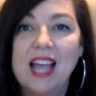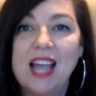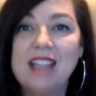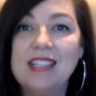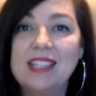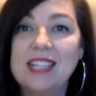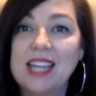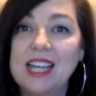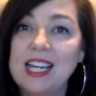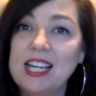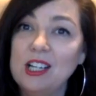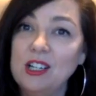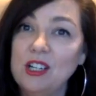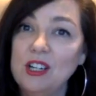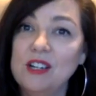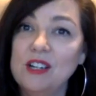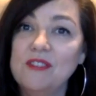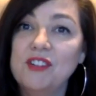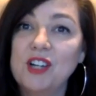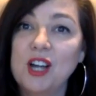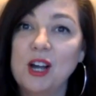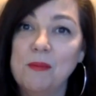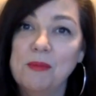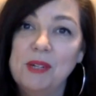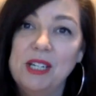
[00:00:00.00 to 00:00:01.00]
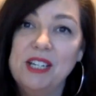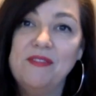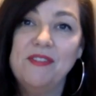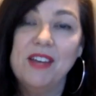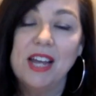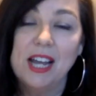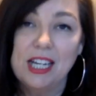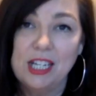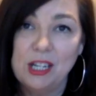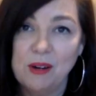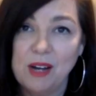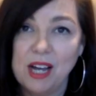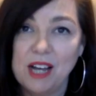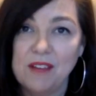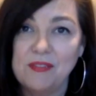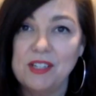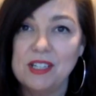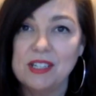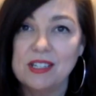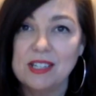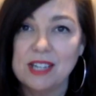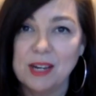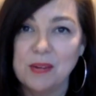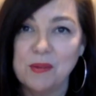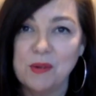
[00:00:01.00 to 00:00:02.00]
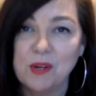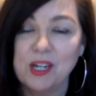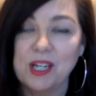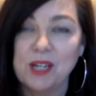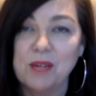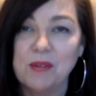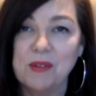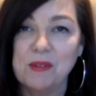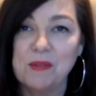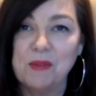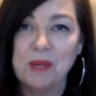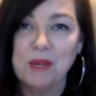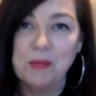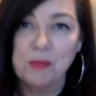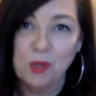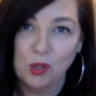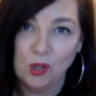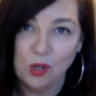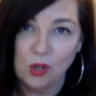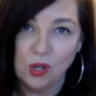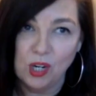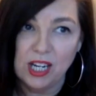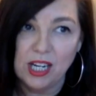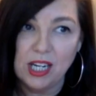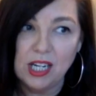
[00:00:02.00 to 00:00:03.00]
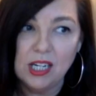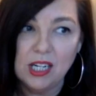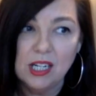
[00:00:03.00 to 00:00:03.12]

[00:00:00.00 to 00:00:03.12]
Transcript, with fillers: it's getting a lot of comedy value, I have to say, working with Mick Molloy.